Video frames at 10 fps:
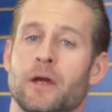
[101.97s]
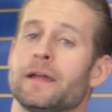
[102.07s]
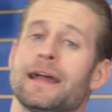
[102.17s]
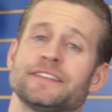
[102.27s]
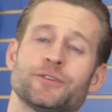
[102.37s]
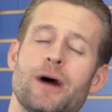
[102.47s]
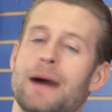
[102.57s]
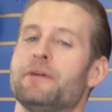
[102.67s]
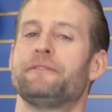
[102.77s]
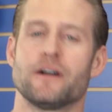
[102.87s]
All right guys, so
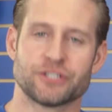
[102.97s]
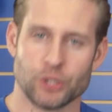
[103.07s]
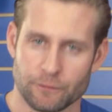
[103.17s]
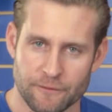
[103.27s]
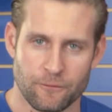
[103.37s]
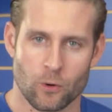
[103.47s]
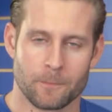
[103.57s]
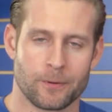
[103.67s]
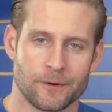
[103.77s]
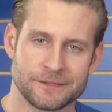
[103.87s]
I'm a function over
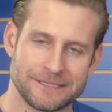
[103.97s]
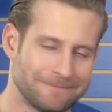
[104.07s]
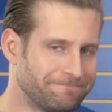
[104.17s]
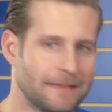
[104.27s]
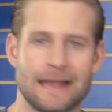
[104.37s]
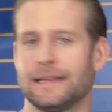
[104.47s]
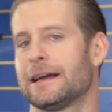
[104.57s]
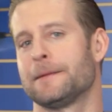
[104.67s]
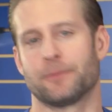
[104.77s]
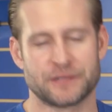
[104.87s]
form person
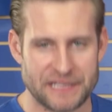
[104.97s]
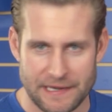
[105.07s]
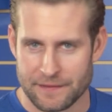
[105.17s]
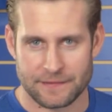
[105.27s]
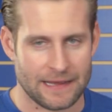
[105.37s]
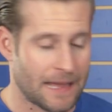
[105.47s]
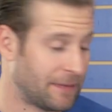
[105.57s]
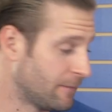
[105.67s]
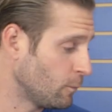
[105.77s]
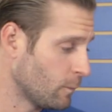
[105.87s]
99% of the
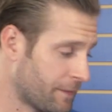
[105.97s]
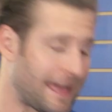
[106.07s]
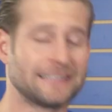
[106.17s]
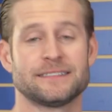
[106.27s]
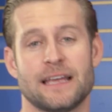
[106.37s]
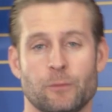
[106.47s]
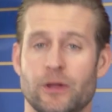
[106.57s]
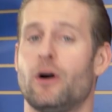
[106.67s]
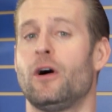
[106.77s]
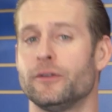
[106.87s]
time. And with that said,
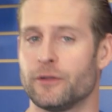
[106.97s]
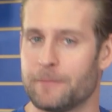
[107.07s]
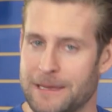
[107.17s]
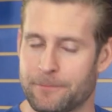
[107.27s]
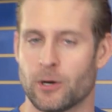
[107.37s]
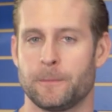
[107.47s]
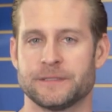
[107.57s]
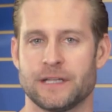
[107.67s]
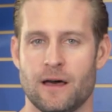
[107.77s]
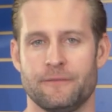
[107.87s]
we all know the main
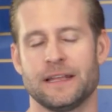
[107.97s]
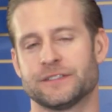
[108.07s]
purpose of an